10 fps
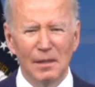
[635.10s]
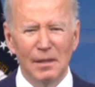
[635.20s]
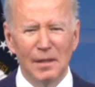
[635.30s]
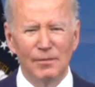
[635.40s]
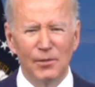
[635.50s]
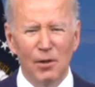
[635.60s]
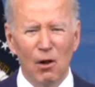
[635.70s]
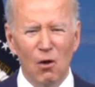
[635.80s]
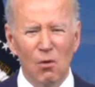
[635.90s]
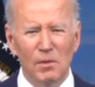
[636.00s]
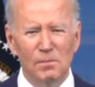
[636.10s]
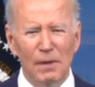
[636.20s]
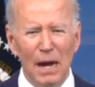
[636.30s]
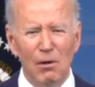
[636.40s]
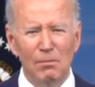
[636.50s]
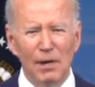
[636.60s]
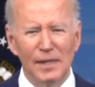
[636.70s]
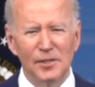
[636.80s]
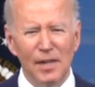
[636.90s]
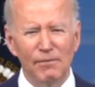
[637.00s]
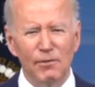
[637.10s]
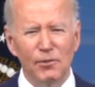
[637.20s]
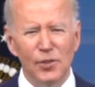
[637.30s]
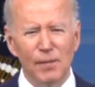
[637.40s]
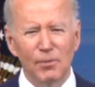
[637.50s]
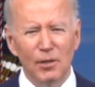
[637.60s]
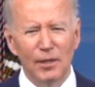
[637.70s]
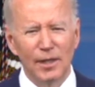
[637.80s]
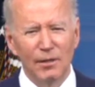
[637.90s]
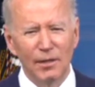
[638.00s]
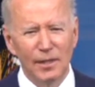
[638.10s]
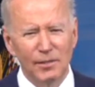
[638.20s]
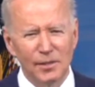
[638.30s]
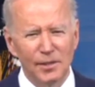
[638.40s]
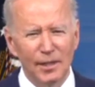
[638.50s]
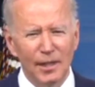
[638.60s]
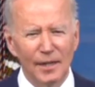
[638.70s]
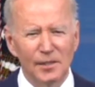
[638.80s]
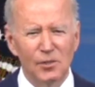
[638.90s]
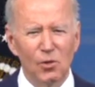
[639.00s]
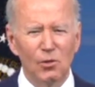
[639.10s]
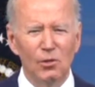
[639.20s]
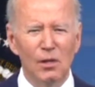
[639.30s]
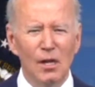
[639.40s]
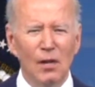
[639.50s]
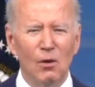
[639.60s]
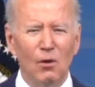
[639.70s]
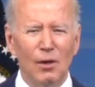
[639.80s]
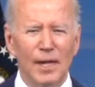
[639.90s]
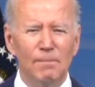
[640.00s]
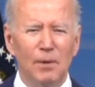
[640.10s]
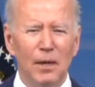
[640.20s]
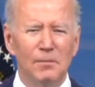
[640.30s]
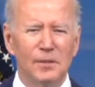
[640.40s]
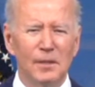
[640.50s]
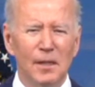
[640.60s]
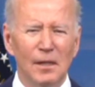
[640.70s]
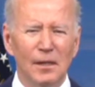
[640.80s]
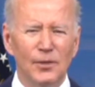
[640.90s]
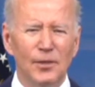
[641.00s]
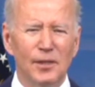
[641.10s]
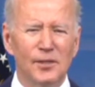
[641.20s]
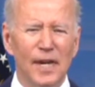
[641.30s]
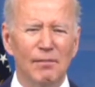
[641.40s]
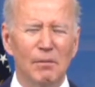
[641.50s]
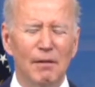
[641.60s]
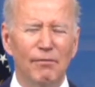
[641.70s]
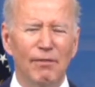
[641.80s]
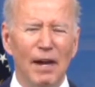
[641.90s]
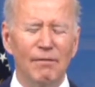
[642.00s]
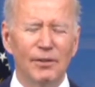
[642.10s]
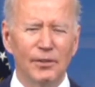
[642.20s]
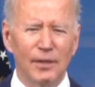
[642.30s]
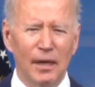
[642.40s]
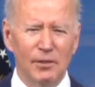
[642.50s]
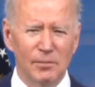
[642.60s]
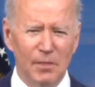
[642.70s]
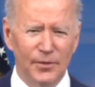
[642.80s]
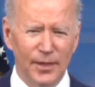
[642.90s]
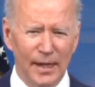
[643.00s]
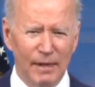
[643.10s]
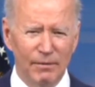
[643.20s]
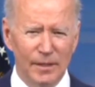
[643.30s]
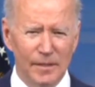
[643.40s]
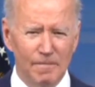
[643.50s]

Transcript: If your home is powered by safer, cheaper, cleaner electricity like solar or heat pumps, you can save about $500 a month on average.